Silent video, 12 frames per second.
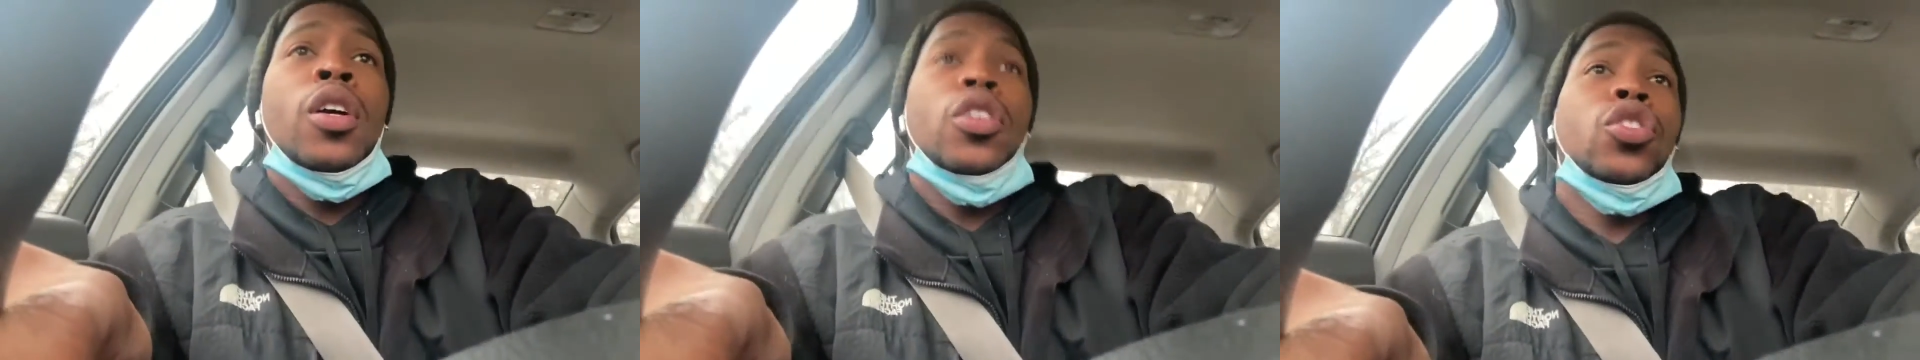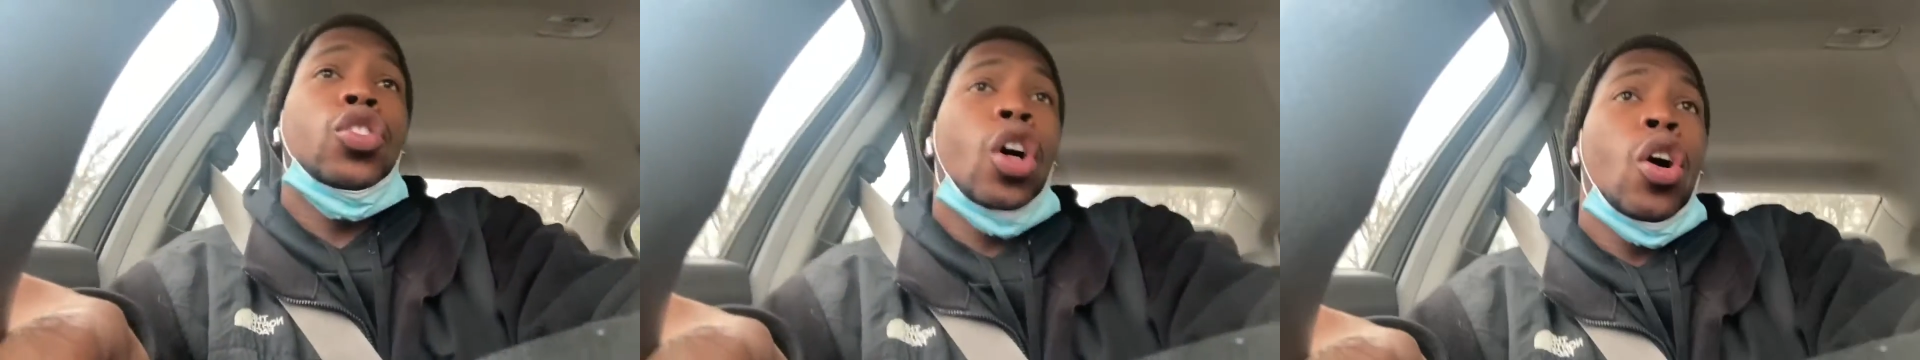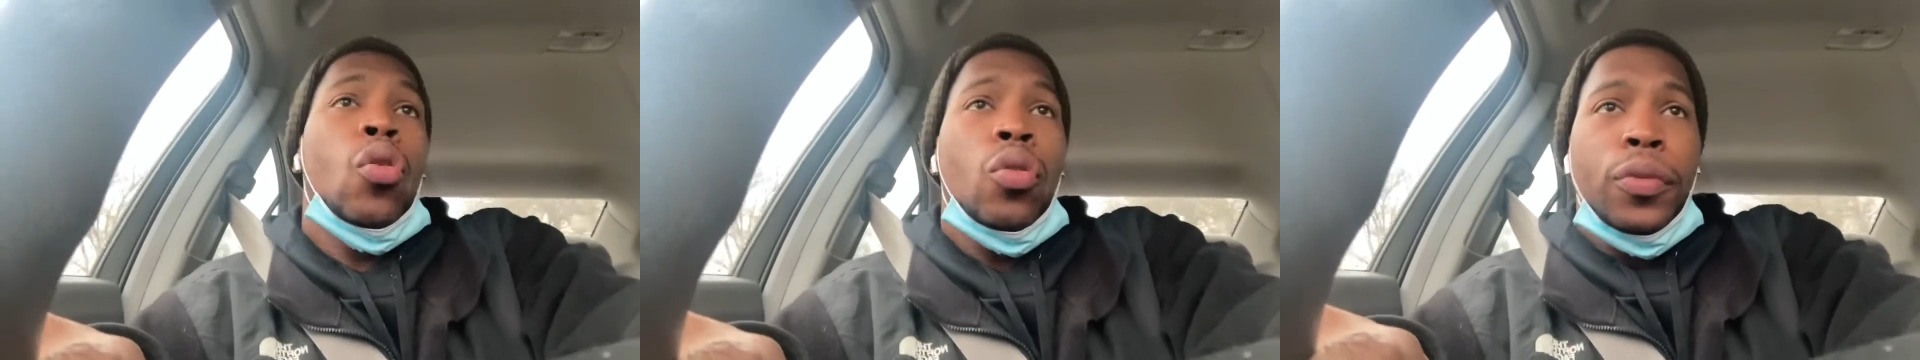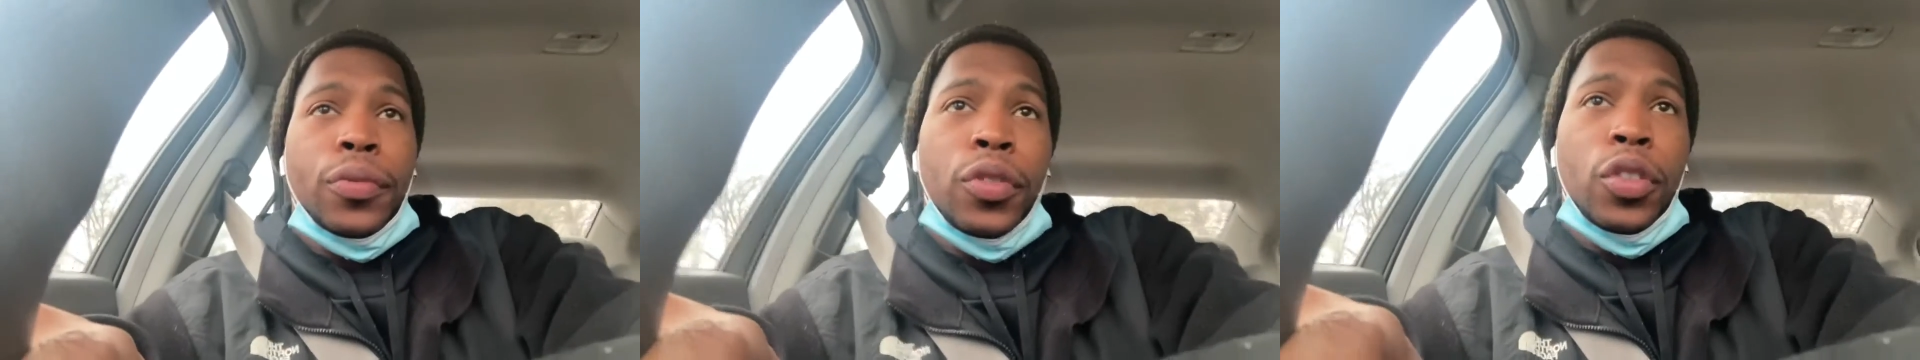So,
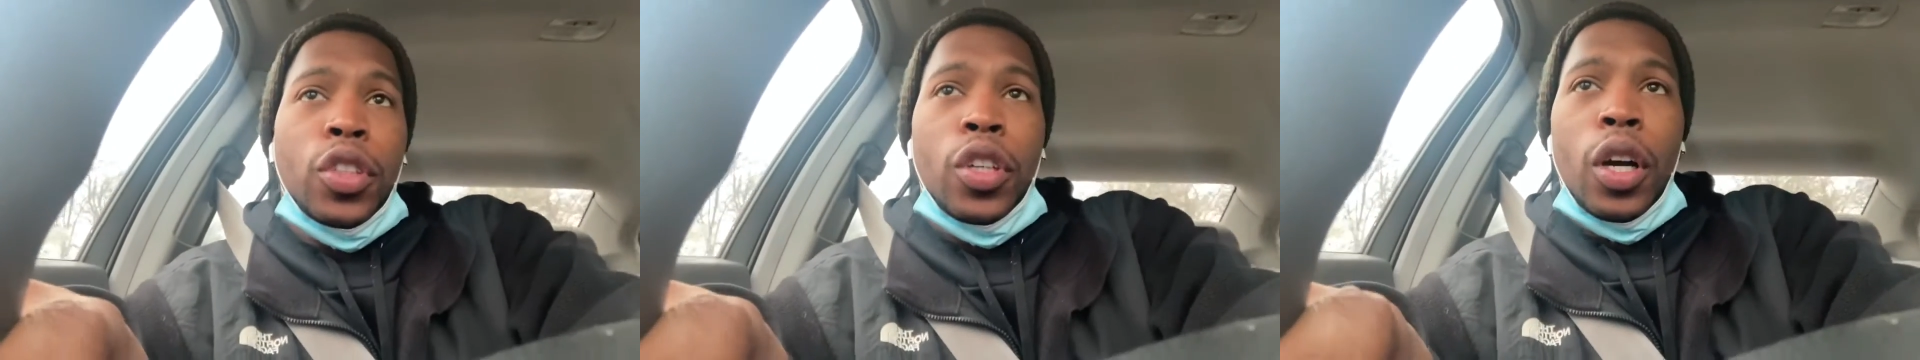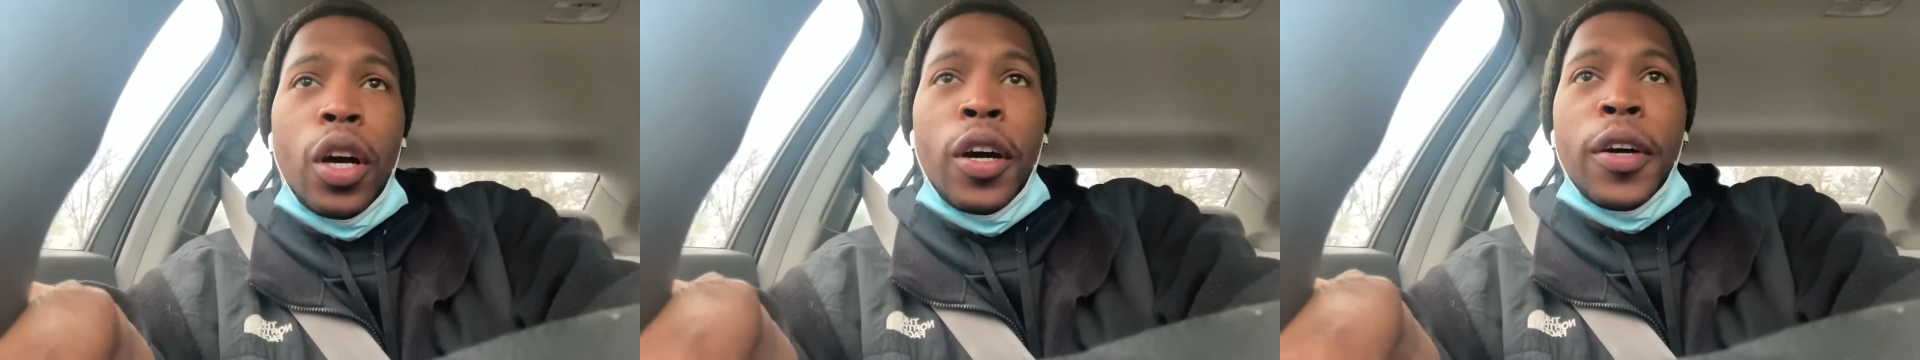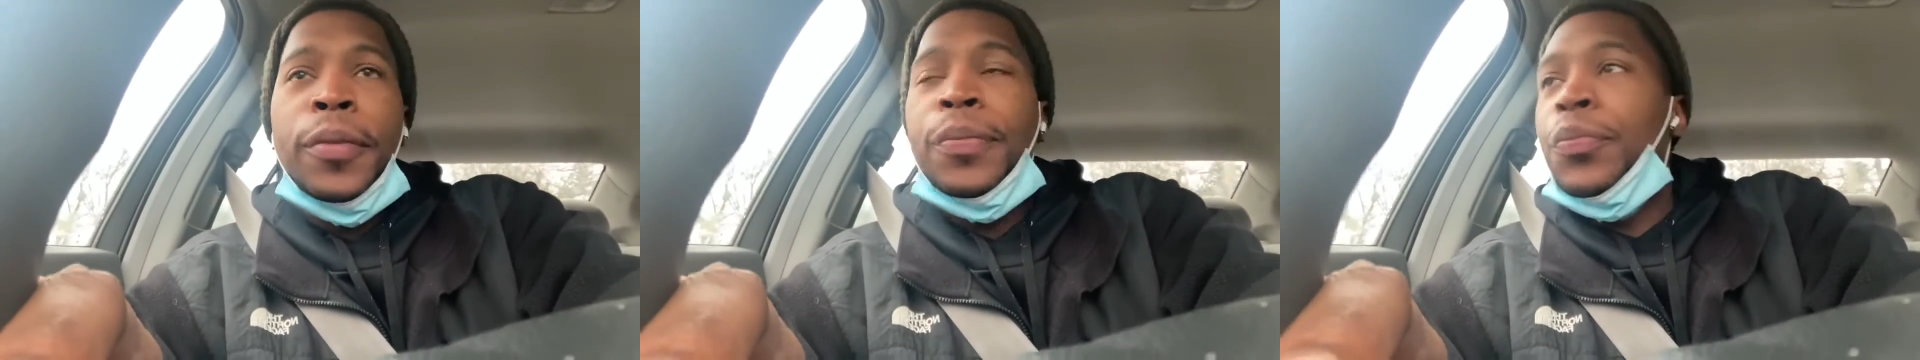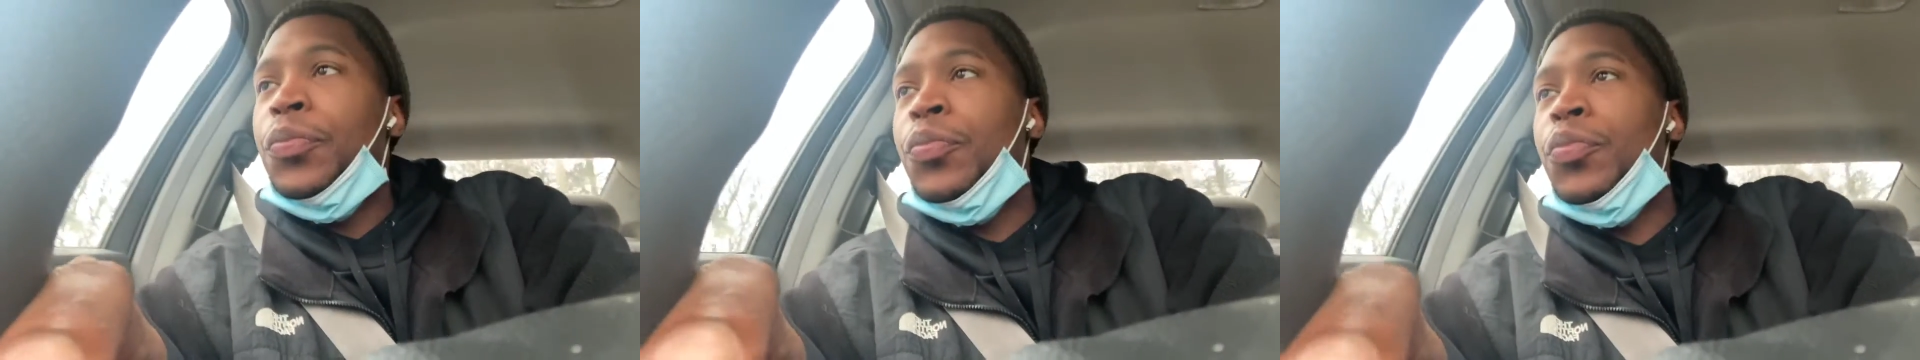
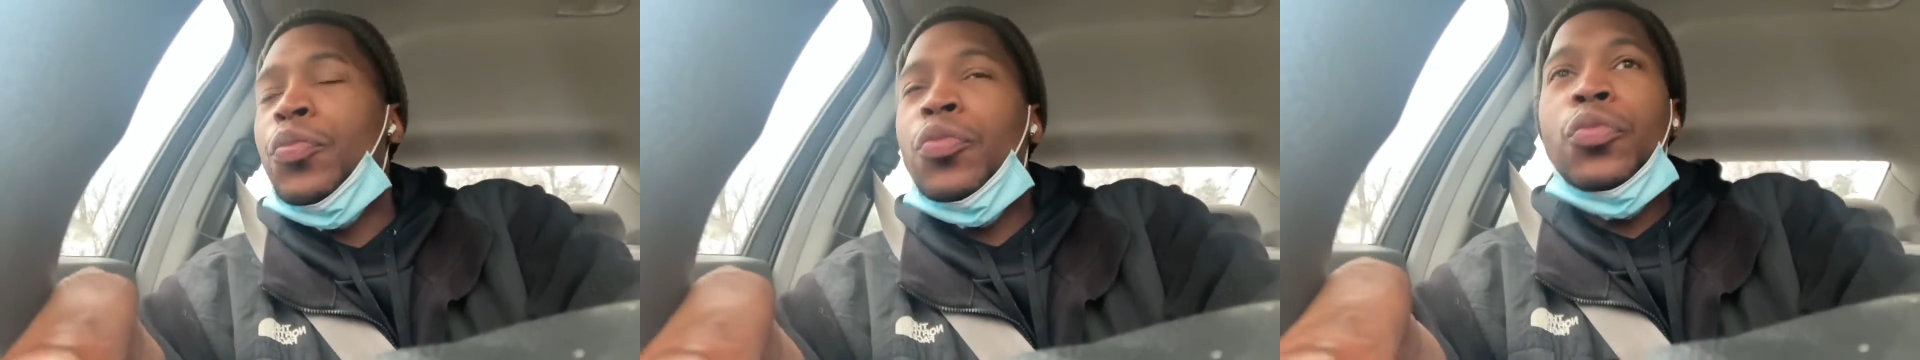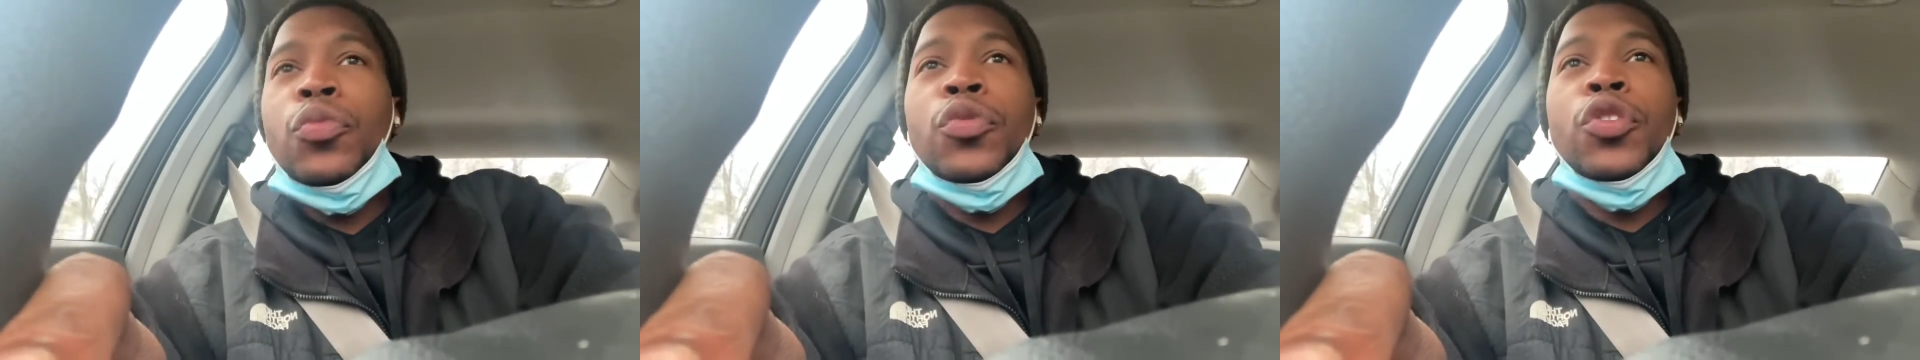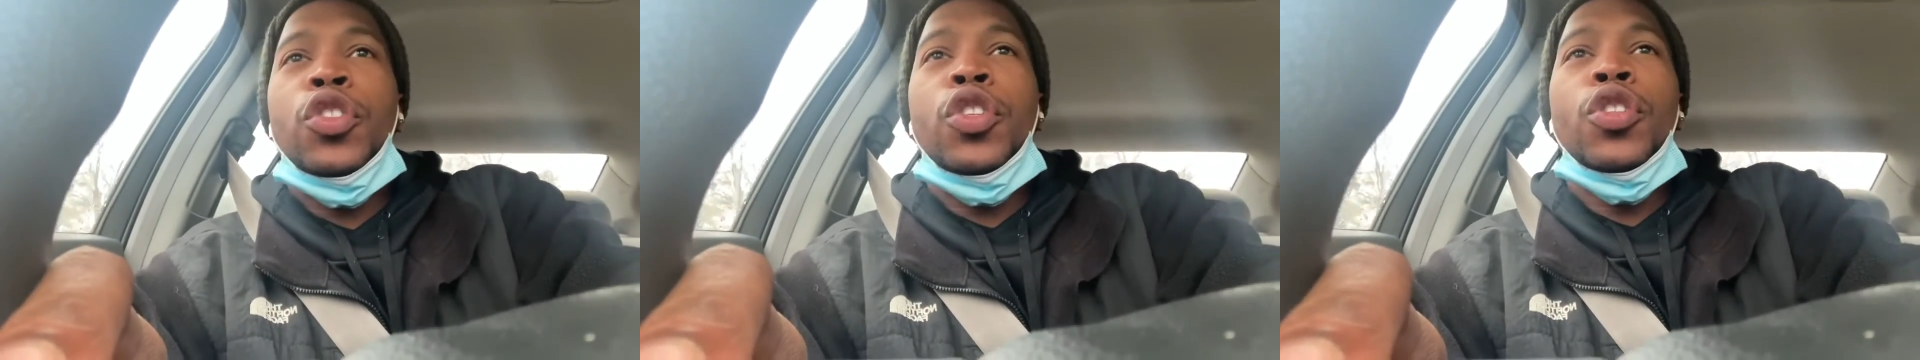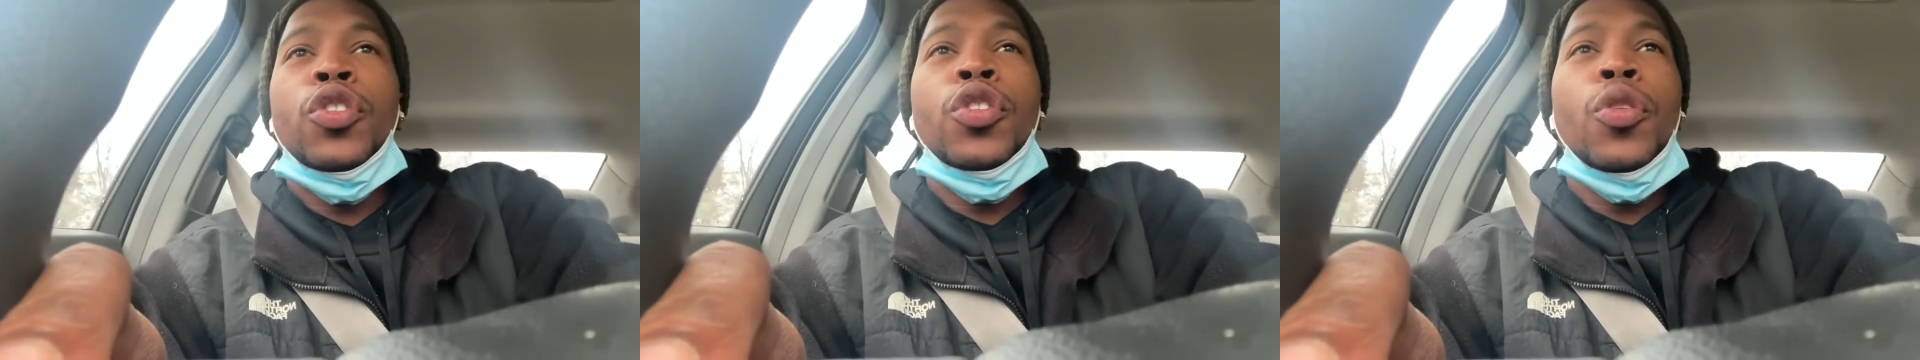
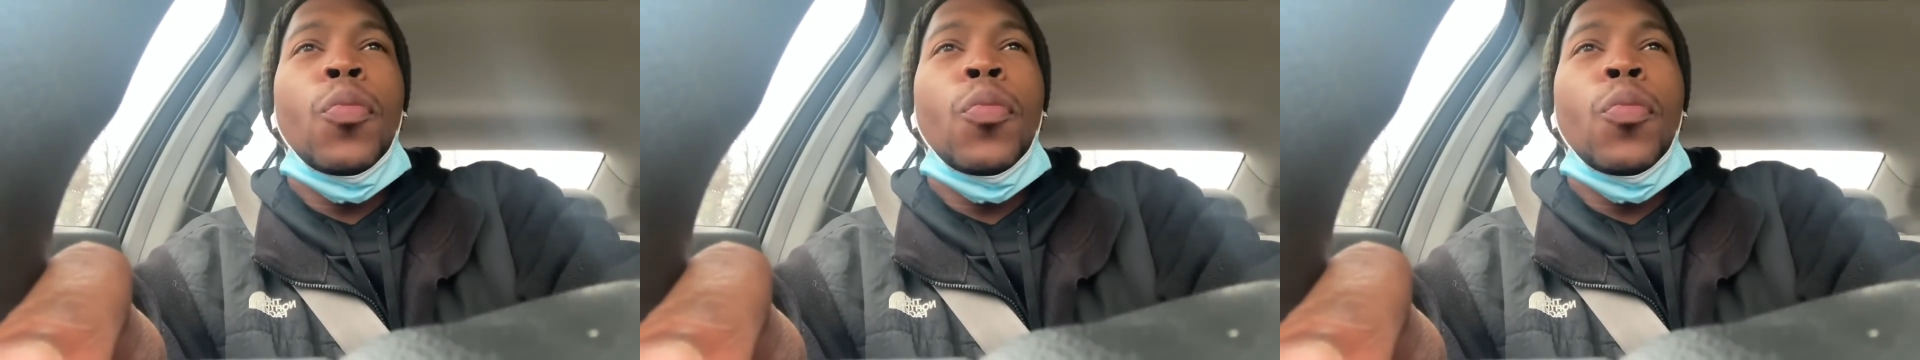the